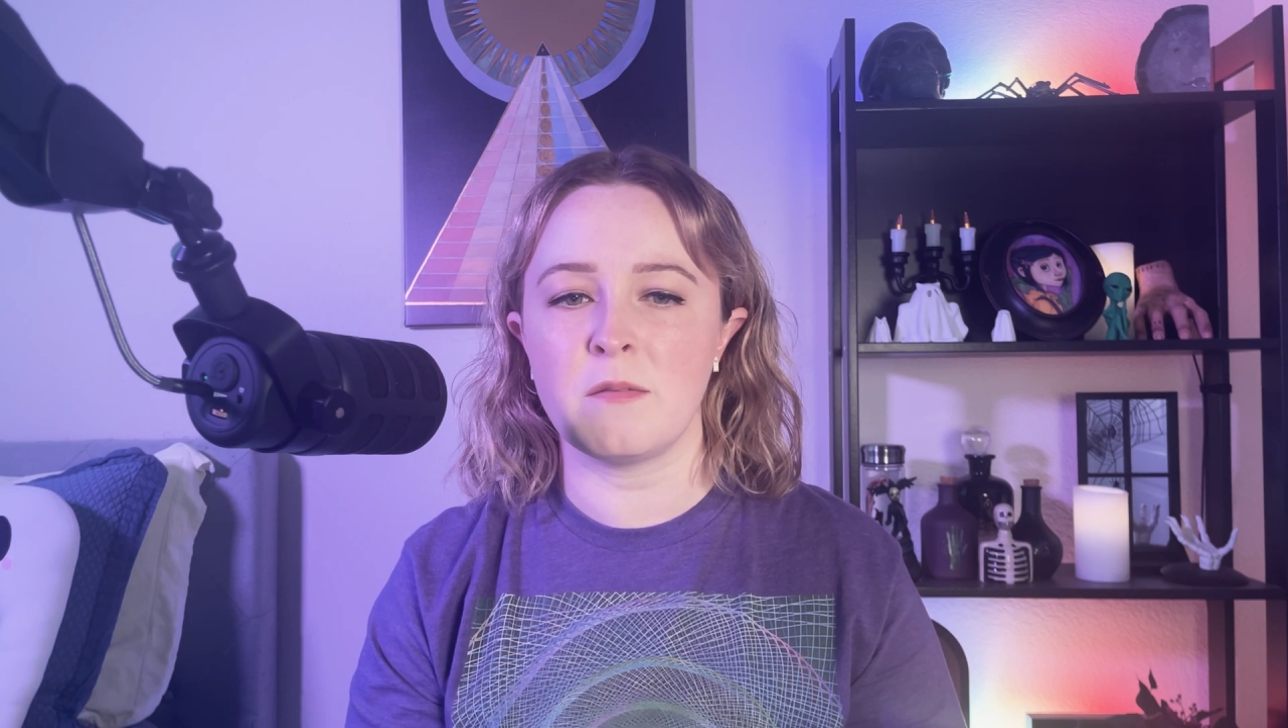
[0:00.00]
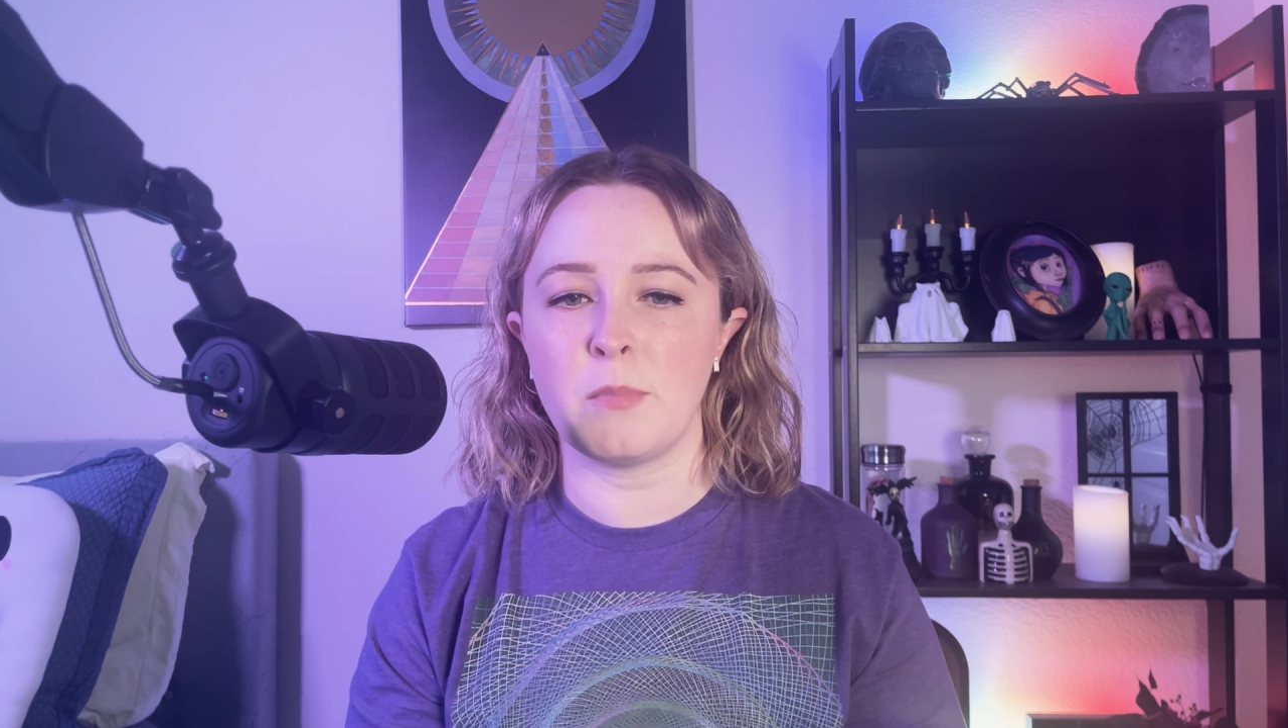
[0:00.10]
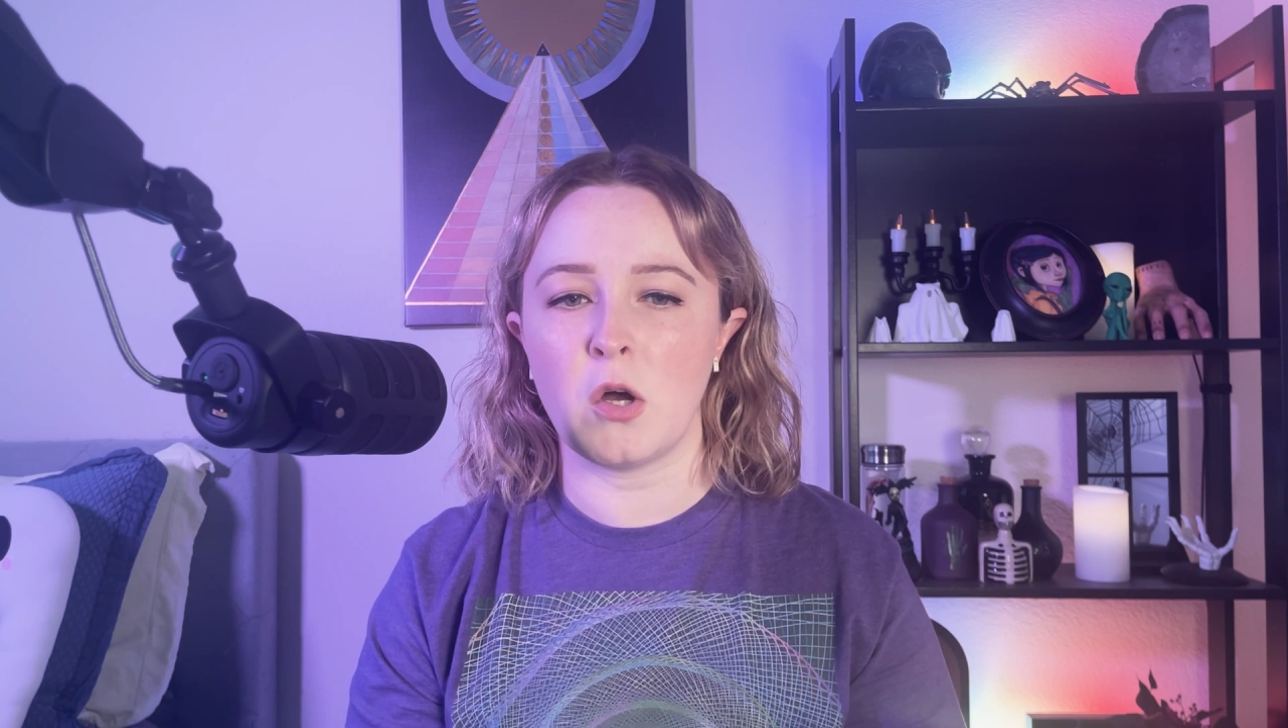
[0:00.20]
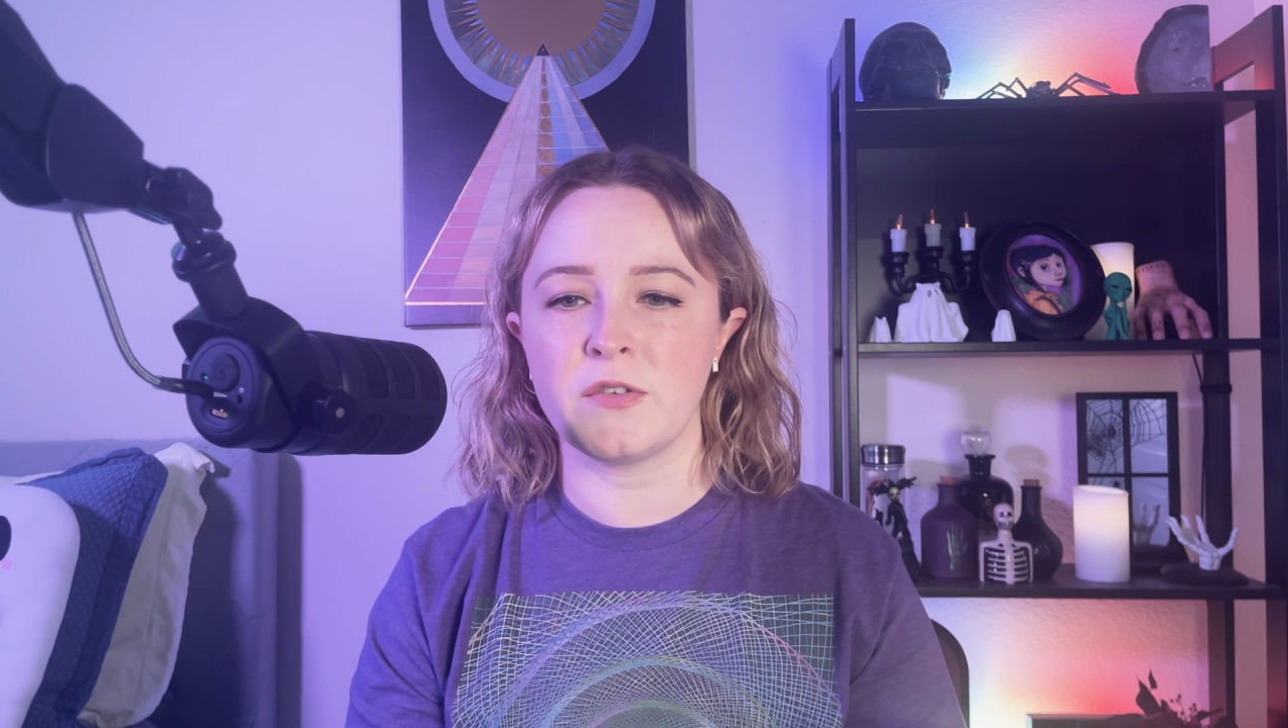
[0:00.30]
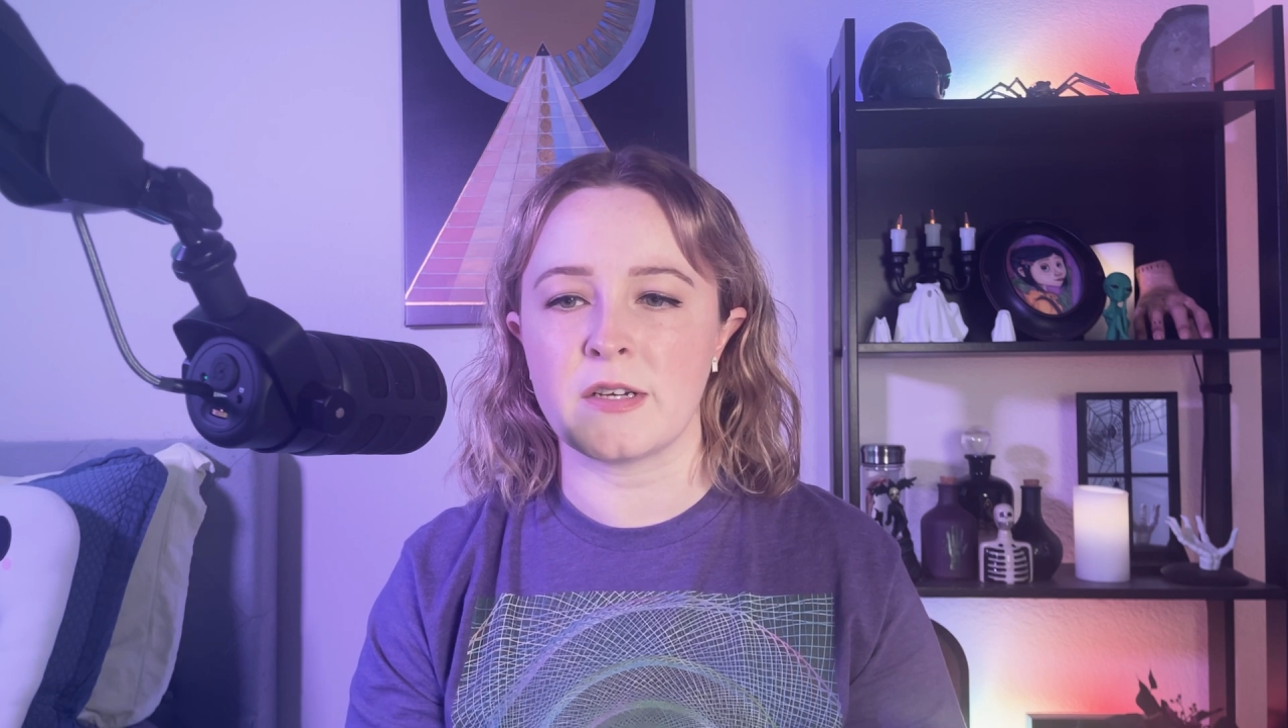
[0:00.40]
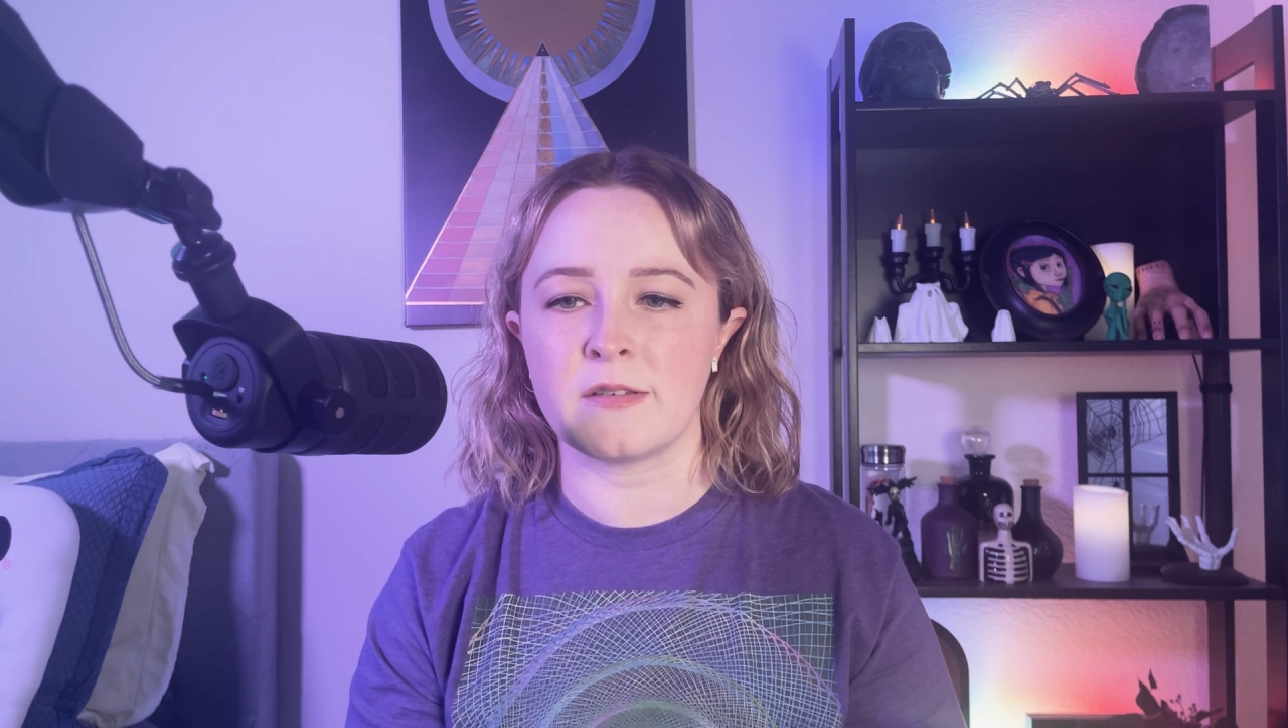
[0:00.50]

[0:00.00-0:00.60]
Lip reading: Baltic